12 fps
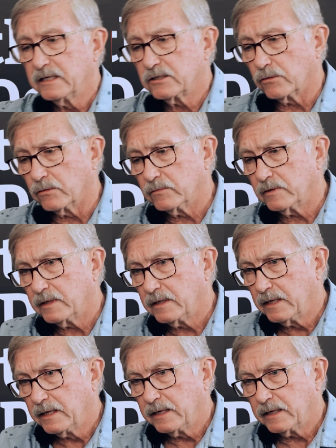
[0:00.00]
So
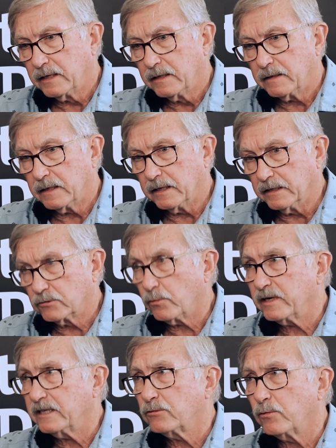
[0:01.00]
in
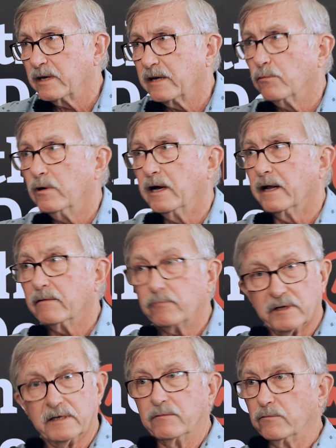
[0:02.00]

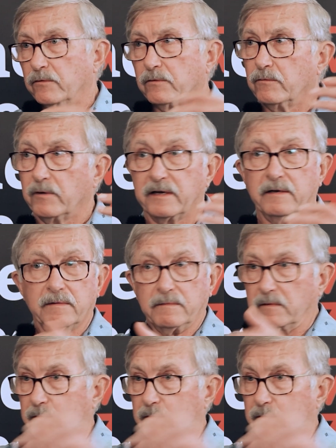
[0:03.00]
2021,